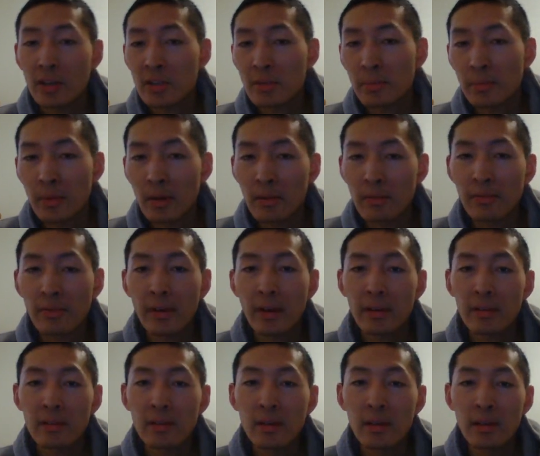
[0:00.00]

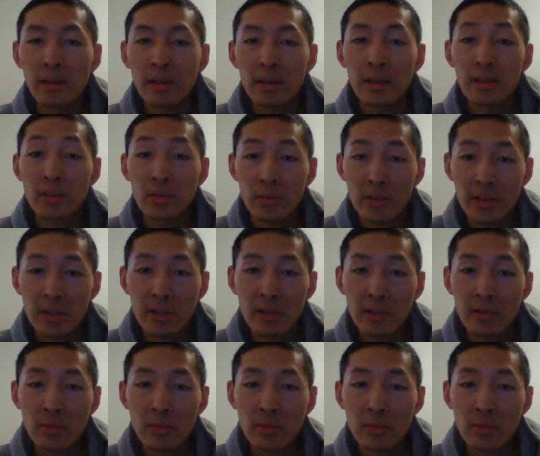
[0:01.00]
Um, it's great